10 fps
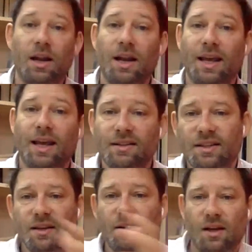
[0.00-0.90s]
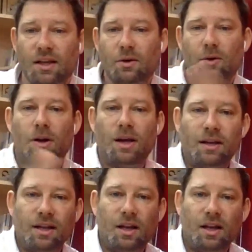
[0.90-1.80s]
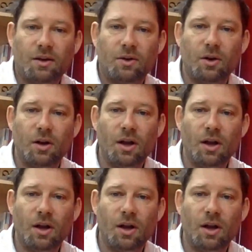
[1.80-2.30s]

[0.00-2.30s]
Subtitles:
legality, legal and illegal.